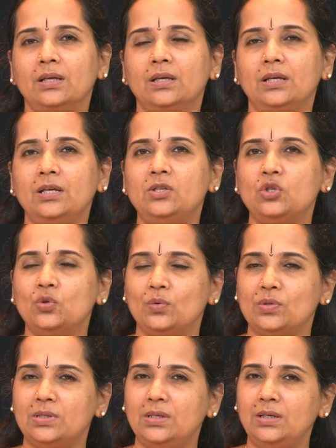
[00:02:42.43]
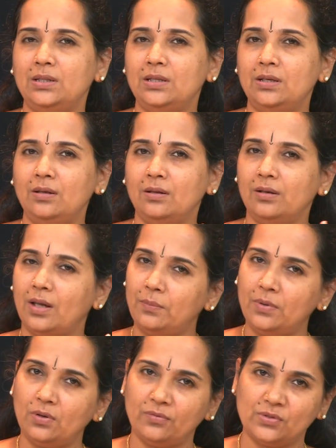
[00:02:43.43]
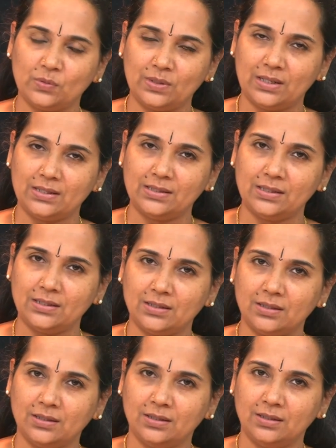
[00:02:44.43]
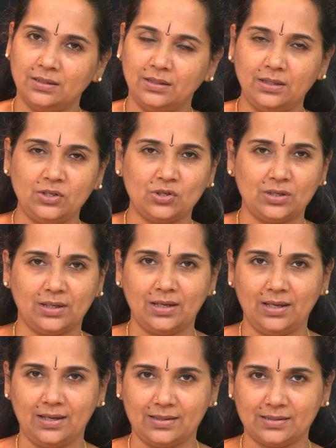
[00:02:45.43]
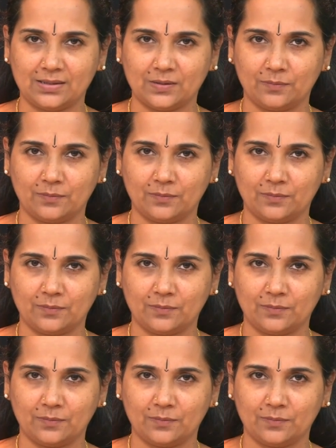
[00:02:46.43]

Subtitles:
is to see the number of swaras that each raga has.